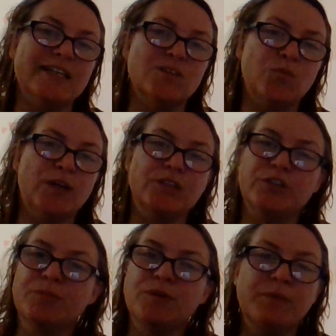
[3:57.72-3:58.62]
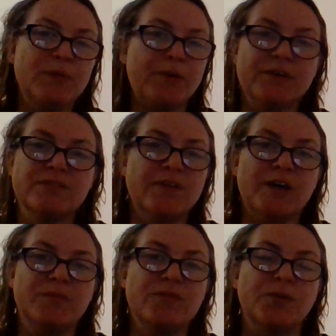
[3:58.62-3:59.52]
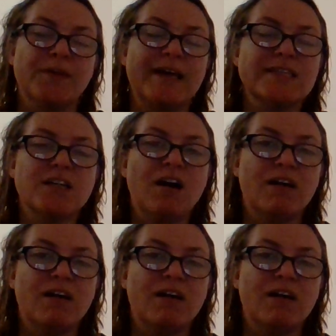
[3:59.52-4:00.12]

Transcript: is a word you probably won't have heard before, and that's